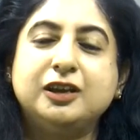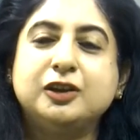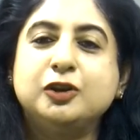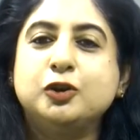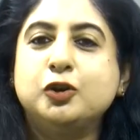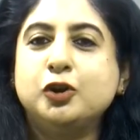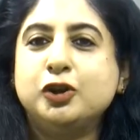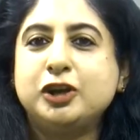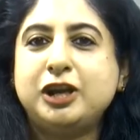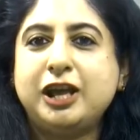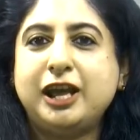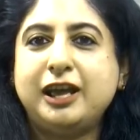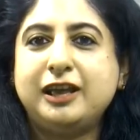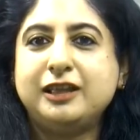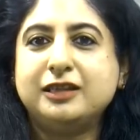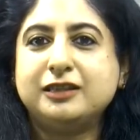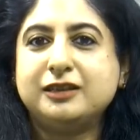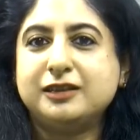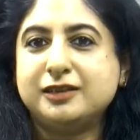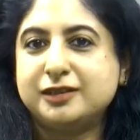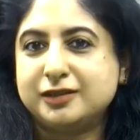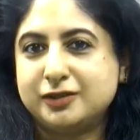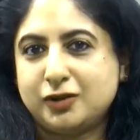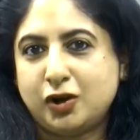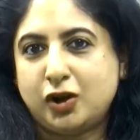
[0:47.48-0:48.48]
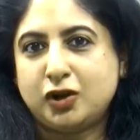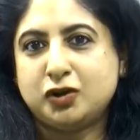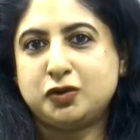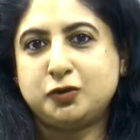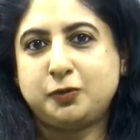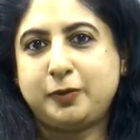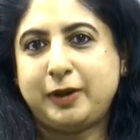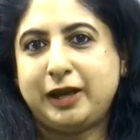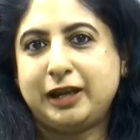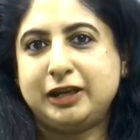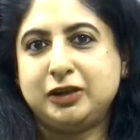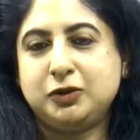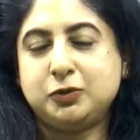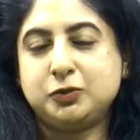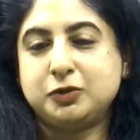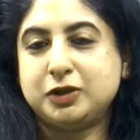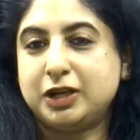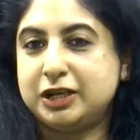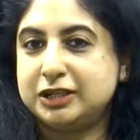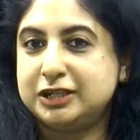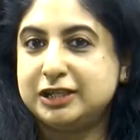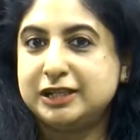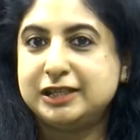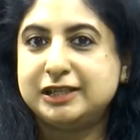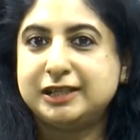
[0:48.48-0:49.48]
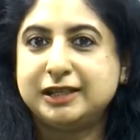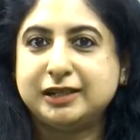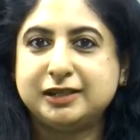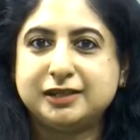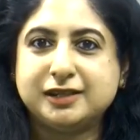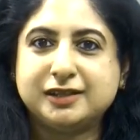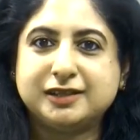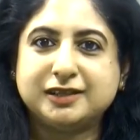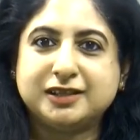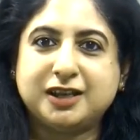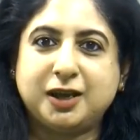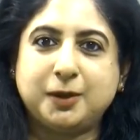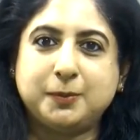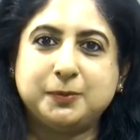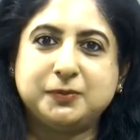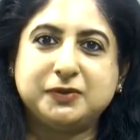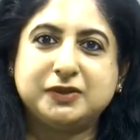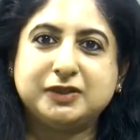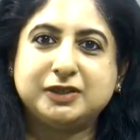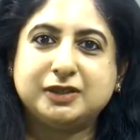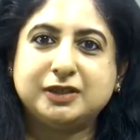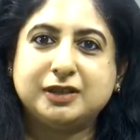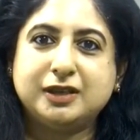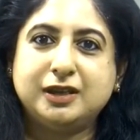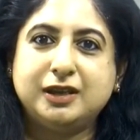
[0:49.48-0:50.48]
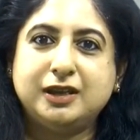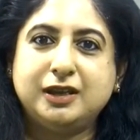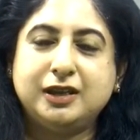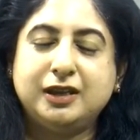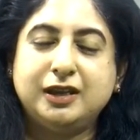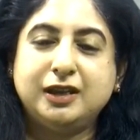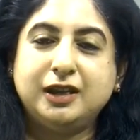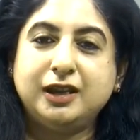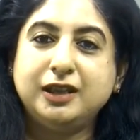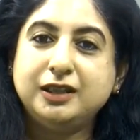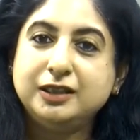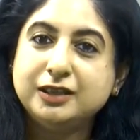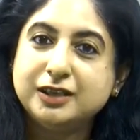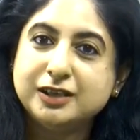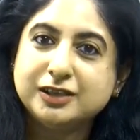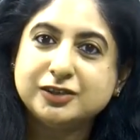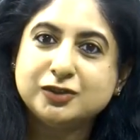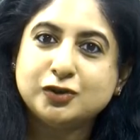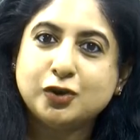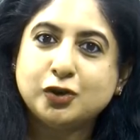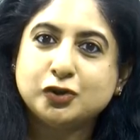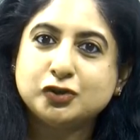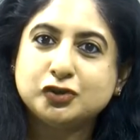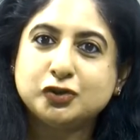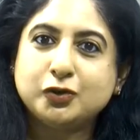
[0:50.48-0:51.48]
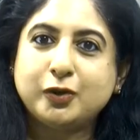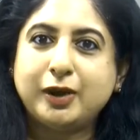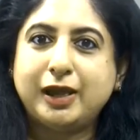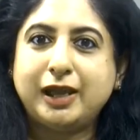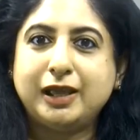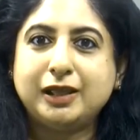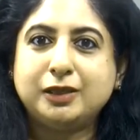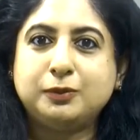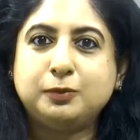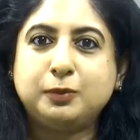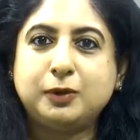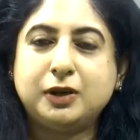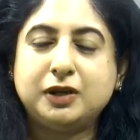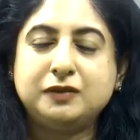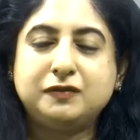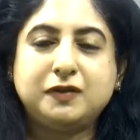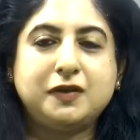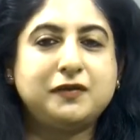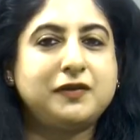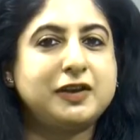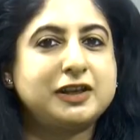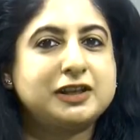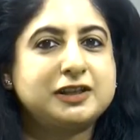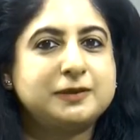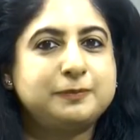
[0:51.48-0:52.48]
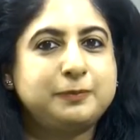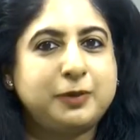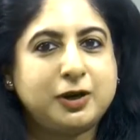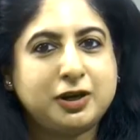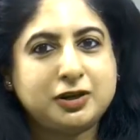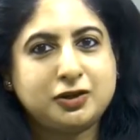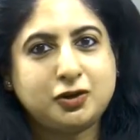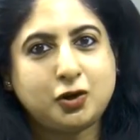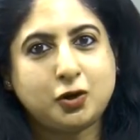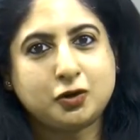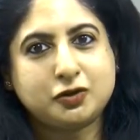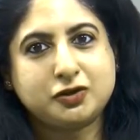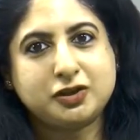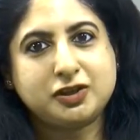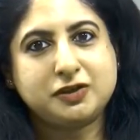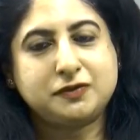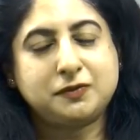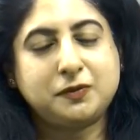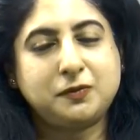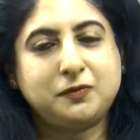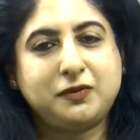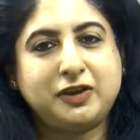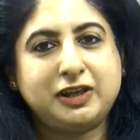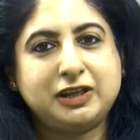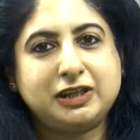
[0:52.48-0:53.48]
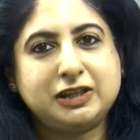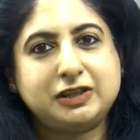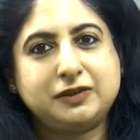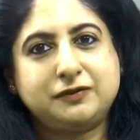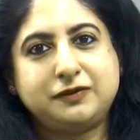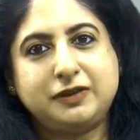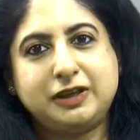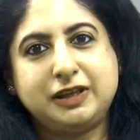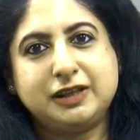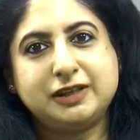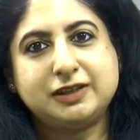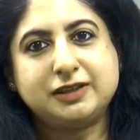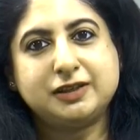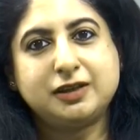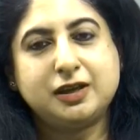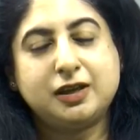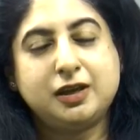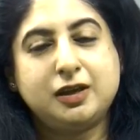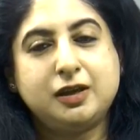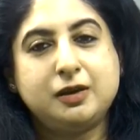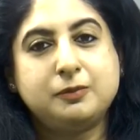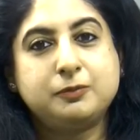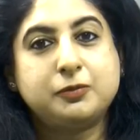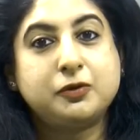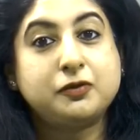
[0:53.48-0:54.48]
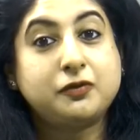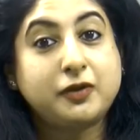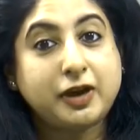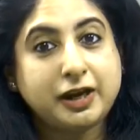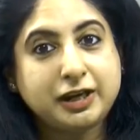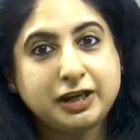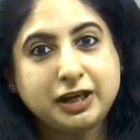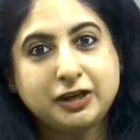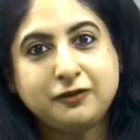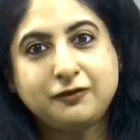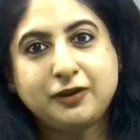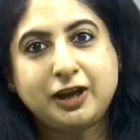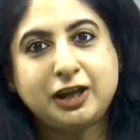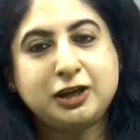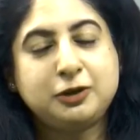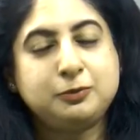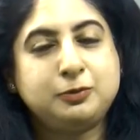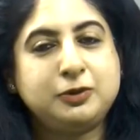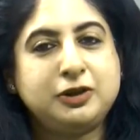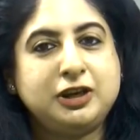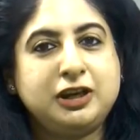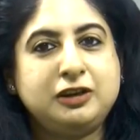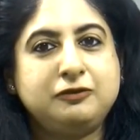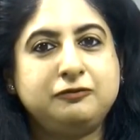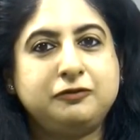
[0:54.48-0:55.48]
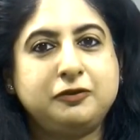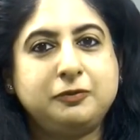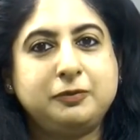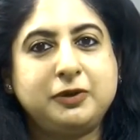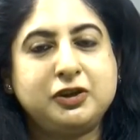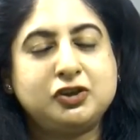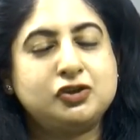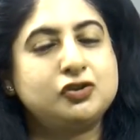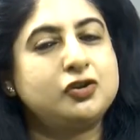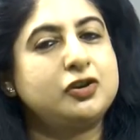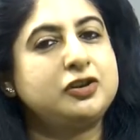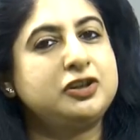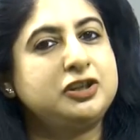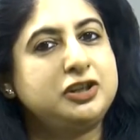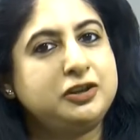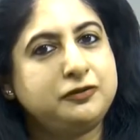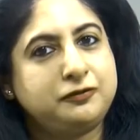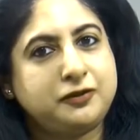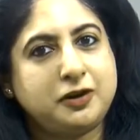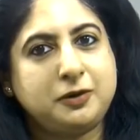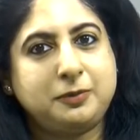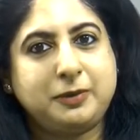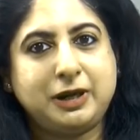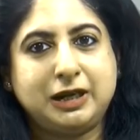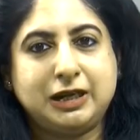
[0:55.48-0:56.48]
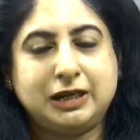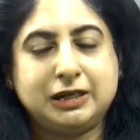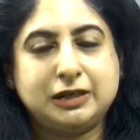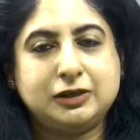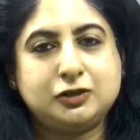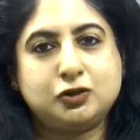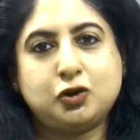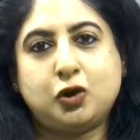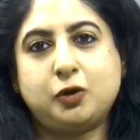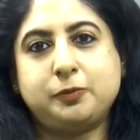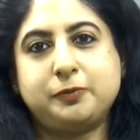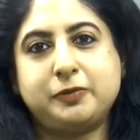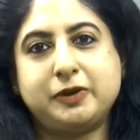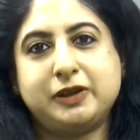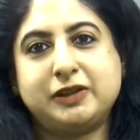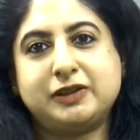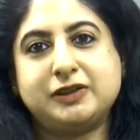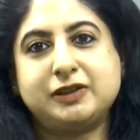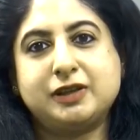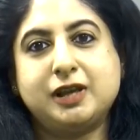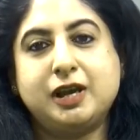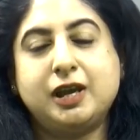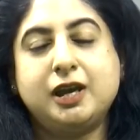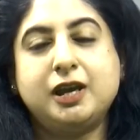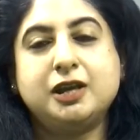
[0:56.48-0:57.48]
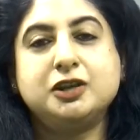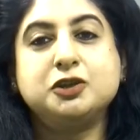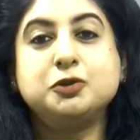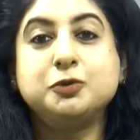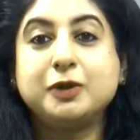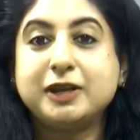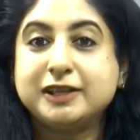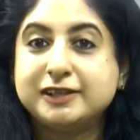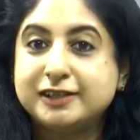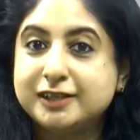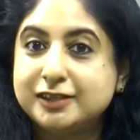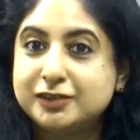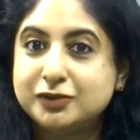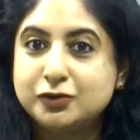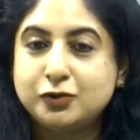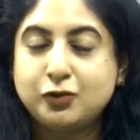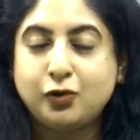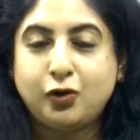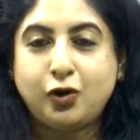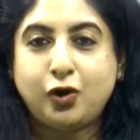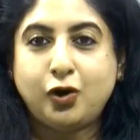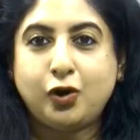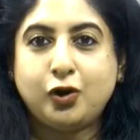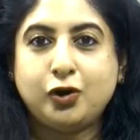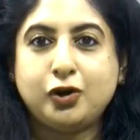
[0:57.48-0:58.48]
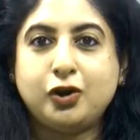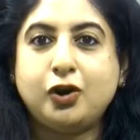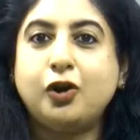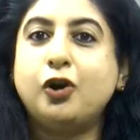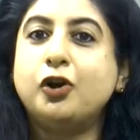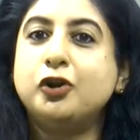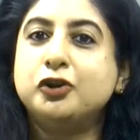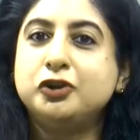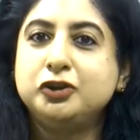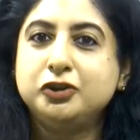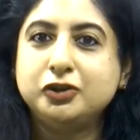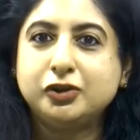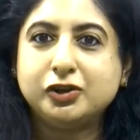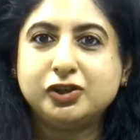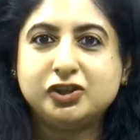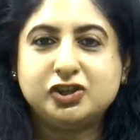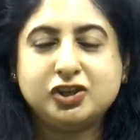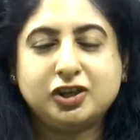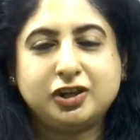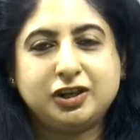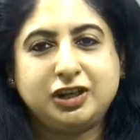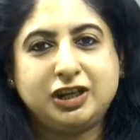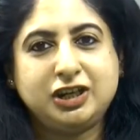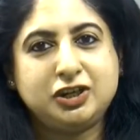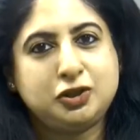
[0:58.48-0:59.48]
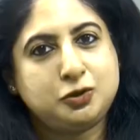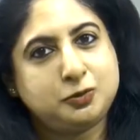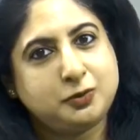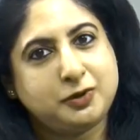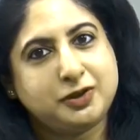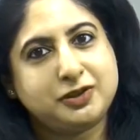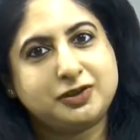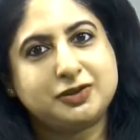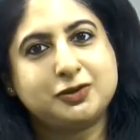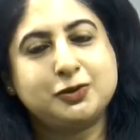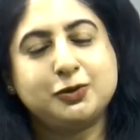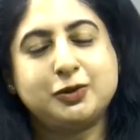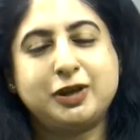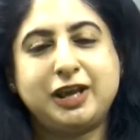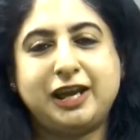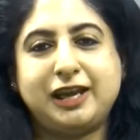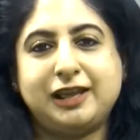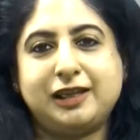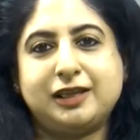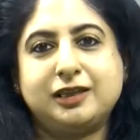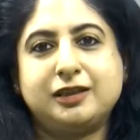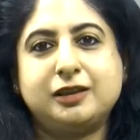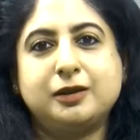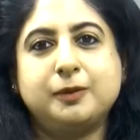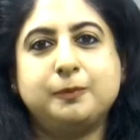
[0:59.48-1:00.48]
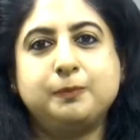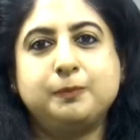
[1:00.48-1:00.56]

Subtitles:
Good health is not valued until sickness comes. In this talk show Health World, we have expert doctors from various fields providing valuable information on different medical topics to assist you all on your journey towards good health.